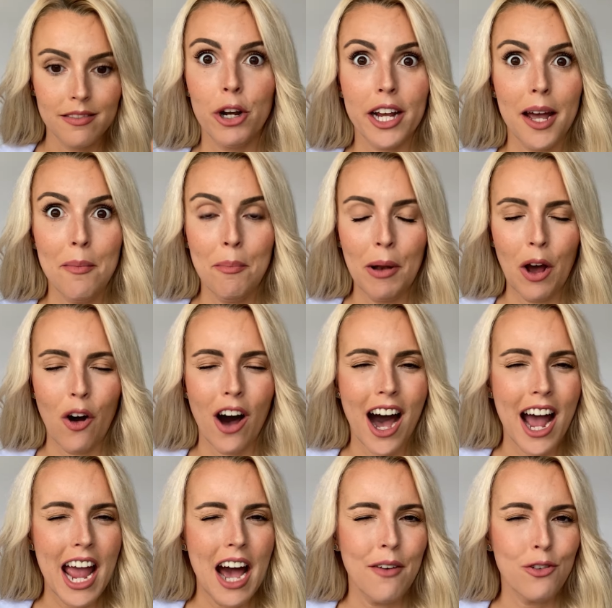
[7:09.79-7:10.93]
Por ejemplo,
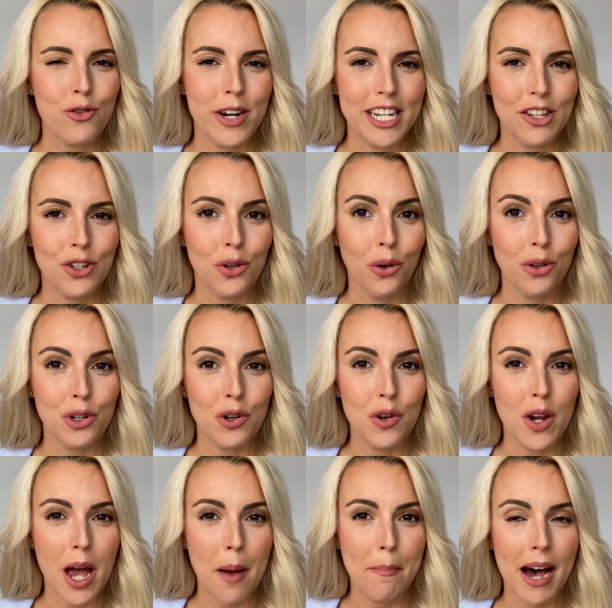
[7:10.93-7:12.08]
I have already told
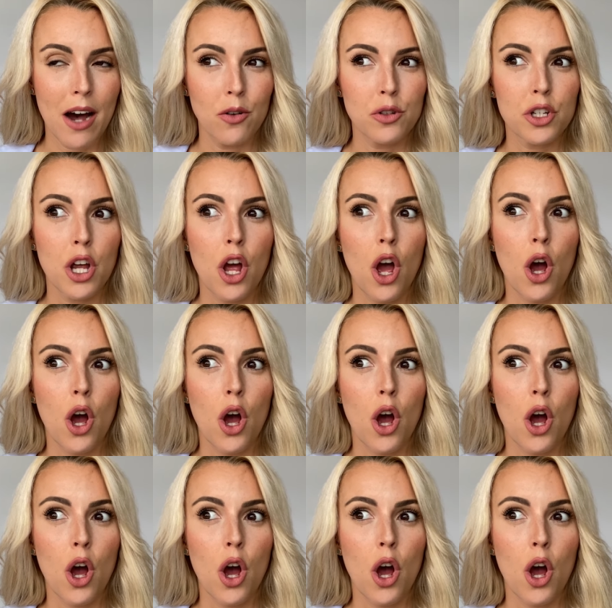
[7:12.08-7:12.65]
you about